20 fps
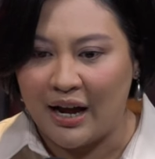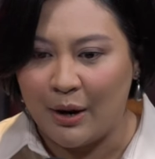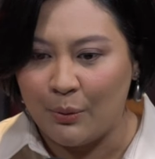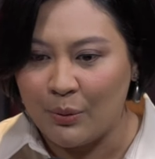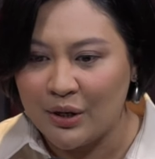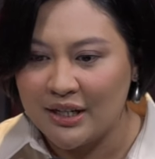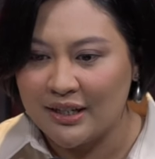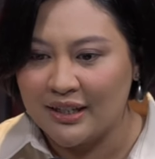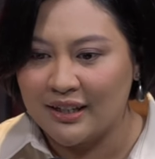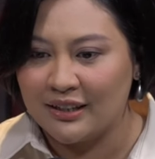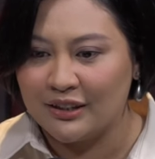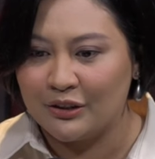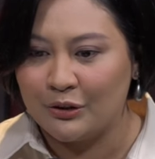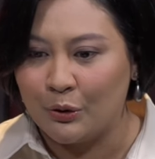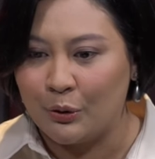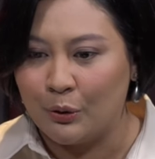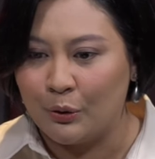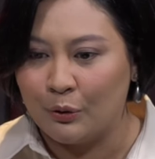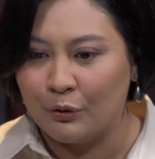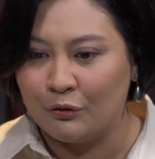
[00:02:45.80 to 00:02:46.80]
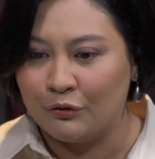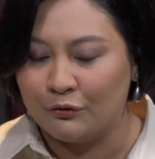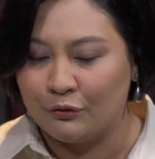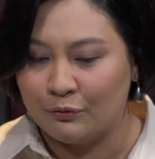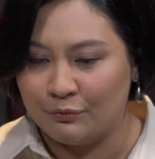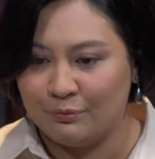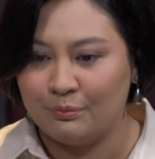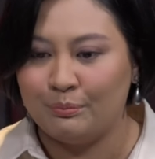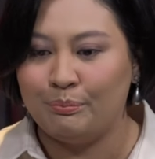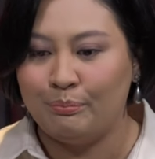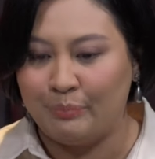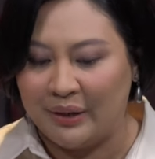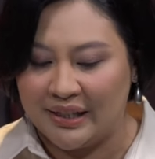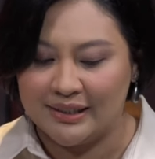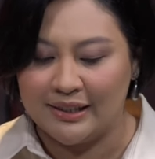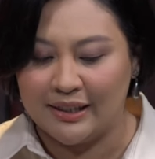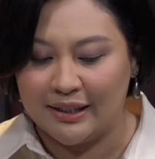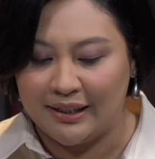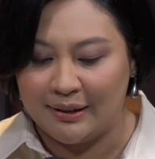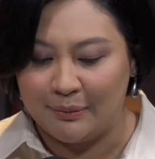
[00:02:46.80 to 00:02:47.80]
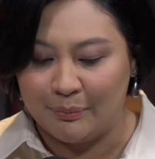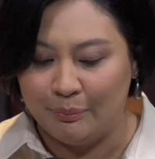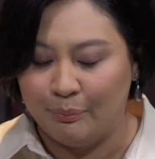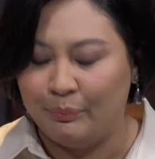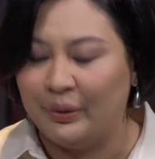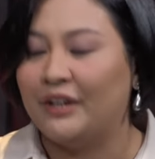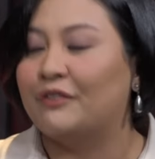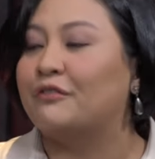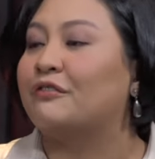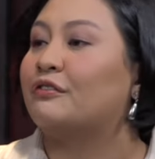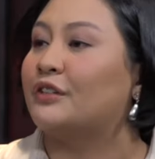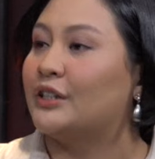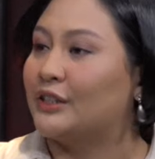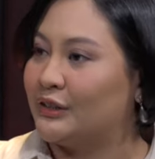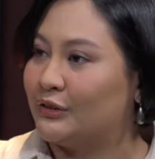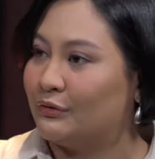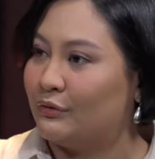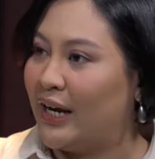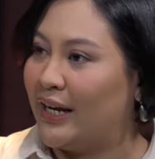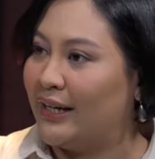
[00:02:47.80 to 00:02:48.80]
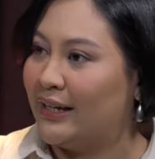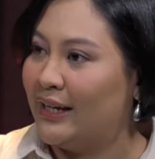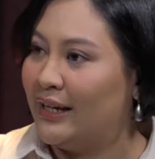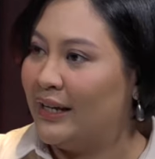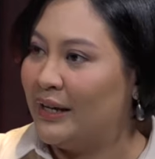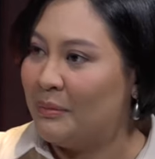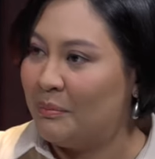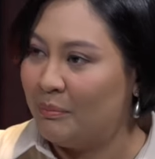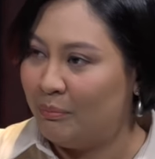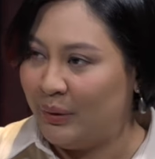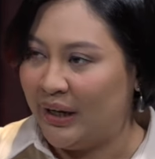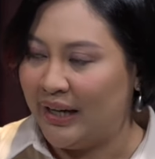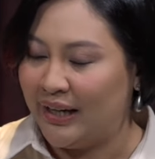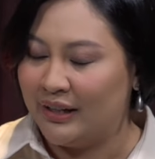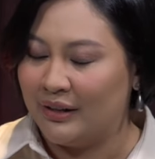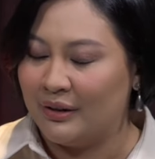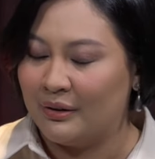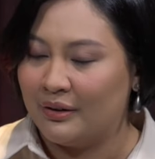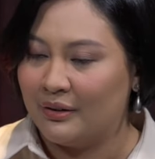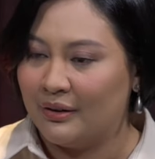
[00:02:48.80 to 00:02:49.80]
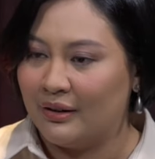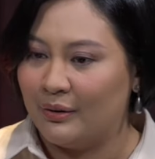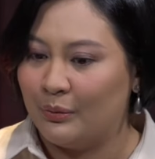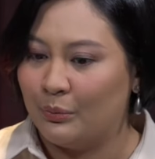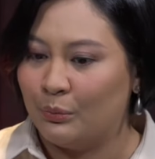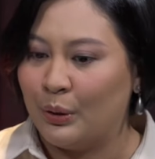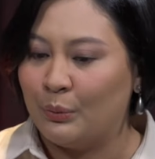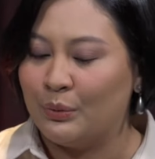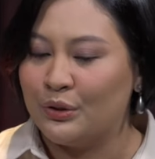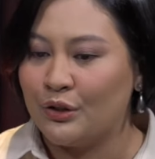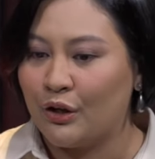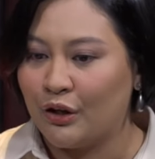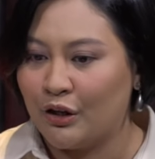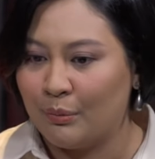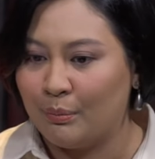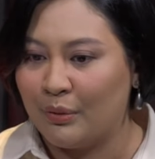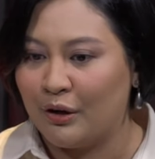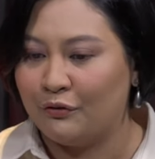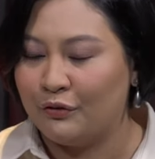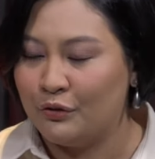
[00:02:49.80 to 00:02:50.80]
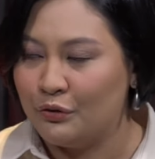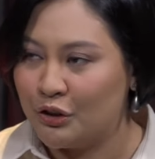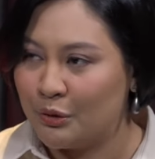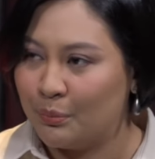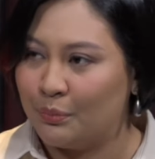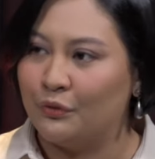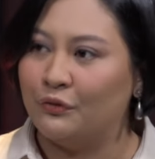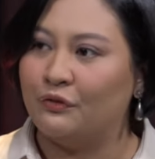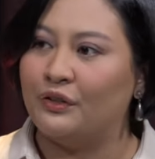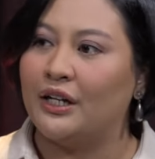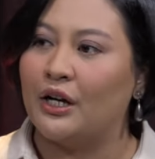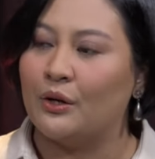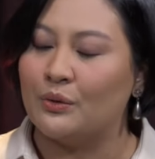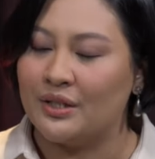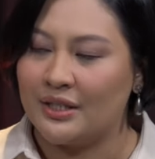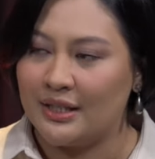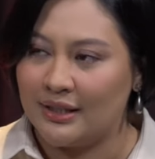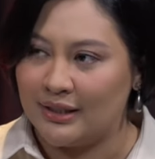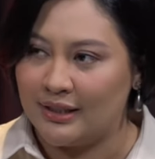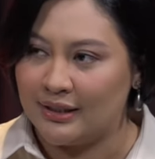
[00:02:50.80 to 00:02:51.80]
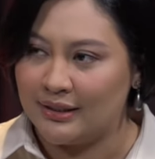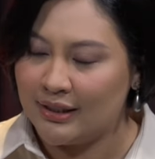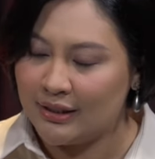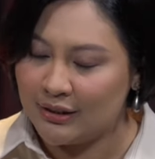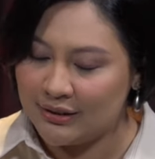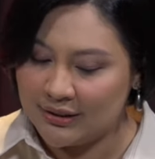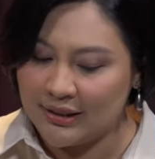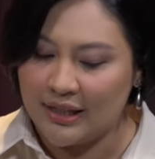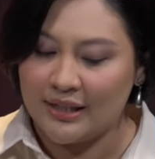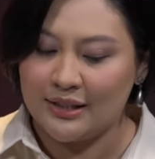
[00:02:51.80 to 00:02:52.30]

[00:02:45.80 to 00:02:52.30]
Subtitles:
want to go basically big first, right? Bain. When we talk about future-proofing our cities, let's